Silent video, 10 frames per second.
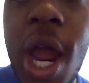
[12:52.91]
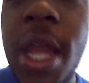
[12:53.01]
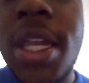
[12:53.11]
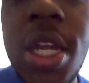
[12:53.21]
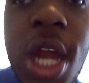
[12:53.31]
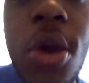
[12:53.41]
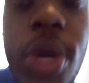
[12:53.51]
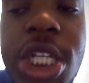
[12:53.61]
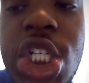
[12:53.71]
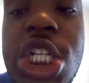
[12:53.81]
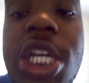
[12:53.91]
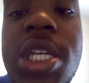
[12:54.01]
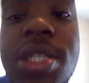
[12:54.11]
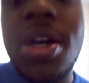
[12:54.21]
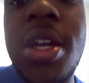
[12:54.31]
I cannot wait.
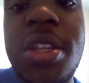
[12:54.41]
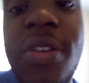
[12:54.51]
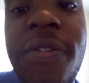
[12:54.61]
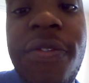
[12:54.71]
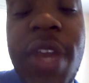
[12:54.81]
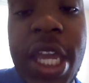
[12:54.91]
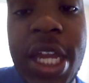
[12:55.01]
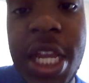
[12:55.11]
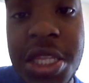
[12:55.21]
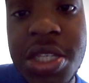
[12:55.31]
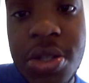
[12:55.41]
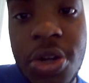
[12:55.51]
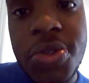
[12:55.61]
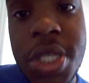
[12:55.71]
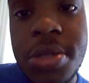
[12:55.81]
Shit is gonna hit the fan at this
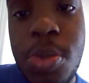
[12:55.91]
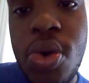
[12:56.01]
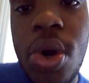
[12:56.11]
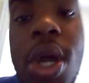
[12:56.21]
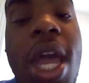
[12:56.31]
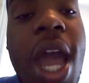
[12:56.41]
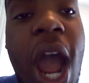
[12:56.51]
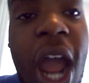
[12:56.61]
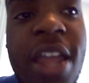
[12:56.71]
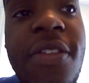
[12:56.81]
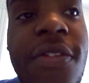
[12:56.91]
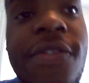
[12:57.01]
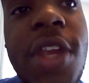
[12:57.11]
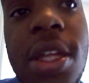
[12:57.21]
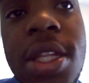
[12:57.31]
nurse's ball. I can
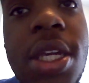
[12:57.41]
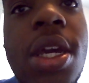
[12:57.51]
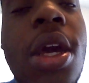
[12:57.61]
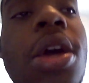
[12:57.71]
feel it.